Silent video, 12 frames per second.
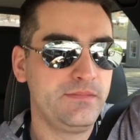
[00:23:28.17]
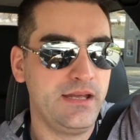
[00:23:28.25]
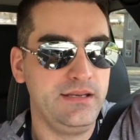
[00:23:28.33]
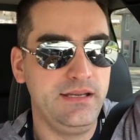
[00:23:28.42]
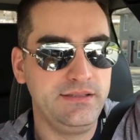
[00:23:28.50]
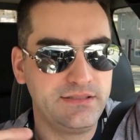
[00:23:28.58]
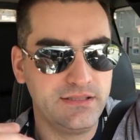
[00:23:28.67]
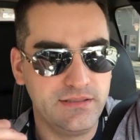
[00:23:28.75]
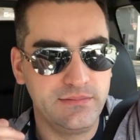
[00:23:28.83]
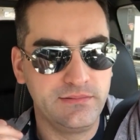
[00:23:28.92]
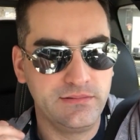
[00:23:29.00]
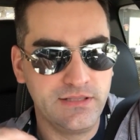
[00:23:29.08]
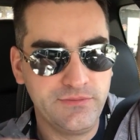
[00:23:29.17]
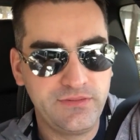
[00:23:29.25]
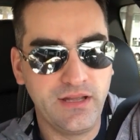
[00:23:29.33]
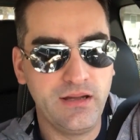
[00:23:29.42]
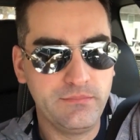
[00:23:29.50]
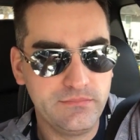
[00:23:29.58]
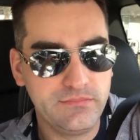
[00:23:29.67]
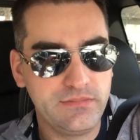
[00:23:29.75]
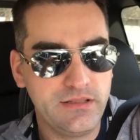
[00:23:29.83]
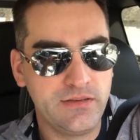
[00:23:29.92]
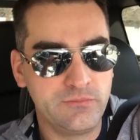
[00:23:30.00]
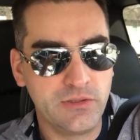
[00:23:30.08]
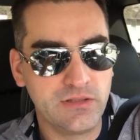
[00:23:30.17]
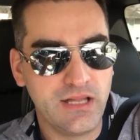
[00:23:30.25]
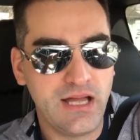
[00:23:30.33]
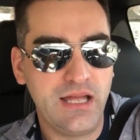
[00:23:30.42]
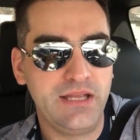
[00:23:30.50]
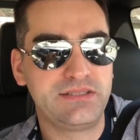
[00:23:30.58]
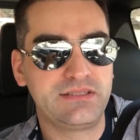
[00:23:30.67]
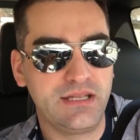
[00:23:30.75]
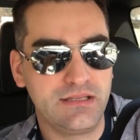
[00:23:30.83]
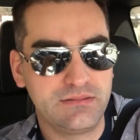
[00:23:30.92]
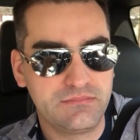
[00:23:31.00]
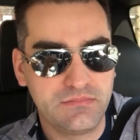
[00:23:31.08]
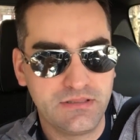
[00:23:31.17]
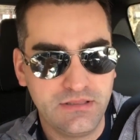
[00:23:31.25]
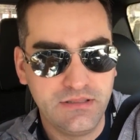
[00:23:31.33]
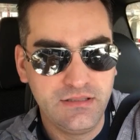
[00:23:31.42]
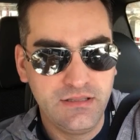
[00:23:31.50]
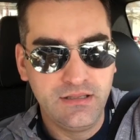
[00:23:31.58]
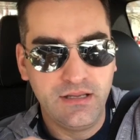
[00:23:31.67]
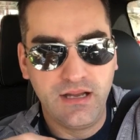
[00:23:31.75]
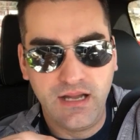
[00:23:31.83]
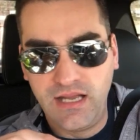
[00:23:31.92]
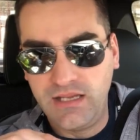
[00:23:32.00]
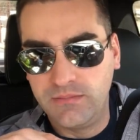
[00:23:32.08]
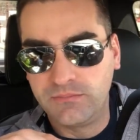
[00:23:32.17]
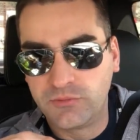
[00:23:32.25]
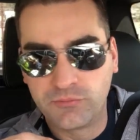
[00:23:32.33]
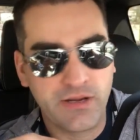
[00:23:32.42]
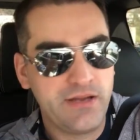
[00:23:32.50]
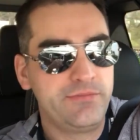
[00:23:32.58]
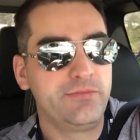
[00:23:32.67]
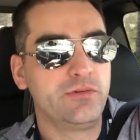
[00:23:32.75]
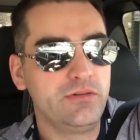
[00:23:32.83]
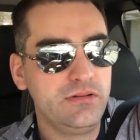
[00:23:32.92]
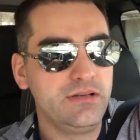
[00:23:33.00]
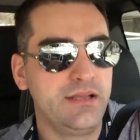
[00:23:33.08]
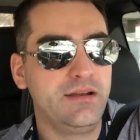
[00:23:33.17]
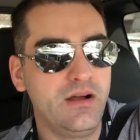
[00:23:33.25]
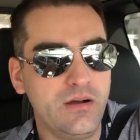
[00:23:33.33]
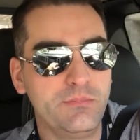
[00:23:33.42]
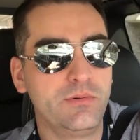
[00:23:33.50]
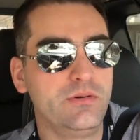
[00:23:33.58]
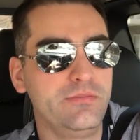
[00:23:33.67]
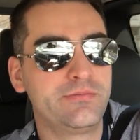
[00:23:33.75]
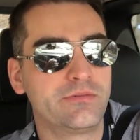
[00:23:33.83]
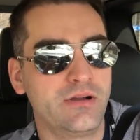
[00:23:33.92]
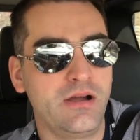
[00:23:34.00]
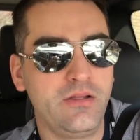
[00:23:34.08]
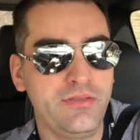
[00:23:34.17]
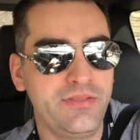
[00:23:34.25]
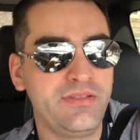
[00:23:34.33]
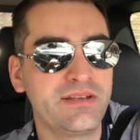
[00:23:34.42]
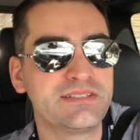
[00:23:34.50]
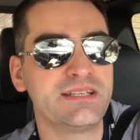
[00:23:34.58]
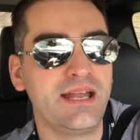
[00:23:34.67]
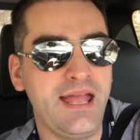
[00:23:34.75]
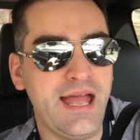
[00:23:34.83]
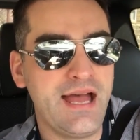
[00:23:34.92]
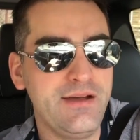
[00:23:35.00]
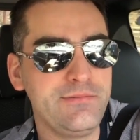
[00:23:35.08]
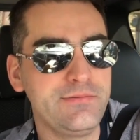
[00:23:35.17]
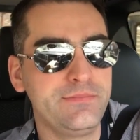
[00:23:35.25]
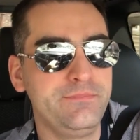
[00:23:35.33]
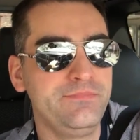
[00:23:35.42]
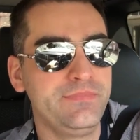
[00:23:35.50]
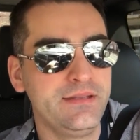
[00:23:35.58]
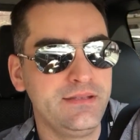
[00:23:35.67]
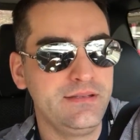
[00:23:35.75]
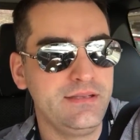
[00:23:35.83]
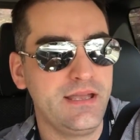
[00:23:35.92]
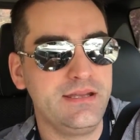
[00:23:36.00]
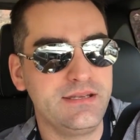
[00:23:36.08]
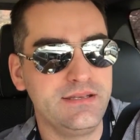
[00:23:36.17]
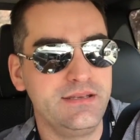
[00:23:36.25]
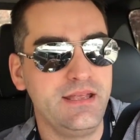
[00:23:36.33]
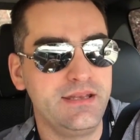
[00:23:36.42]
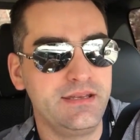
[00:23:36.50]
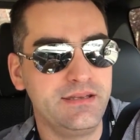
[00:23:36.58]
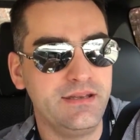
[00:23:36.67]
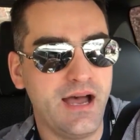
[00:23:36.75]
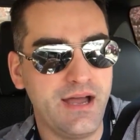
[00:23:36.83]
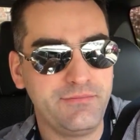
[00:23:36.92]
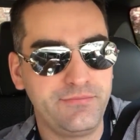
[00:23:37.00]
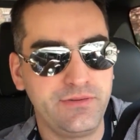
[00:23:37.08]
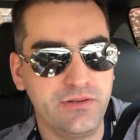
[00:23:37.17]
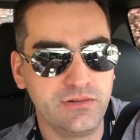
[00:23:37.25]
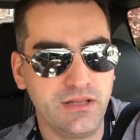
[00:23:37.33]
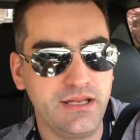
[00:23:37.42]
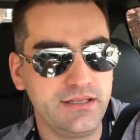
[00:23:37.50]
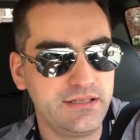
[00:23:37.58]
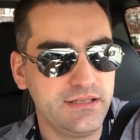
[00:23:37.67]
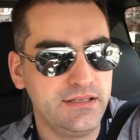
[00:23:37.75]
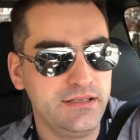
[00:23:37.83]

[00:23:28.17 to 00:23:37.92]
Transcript: I need to lift up and realize that I am grateful and humble for all the things that I have and then, and then not feel like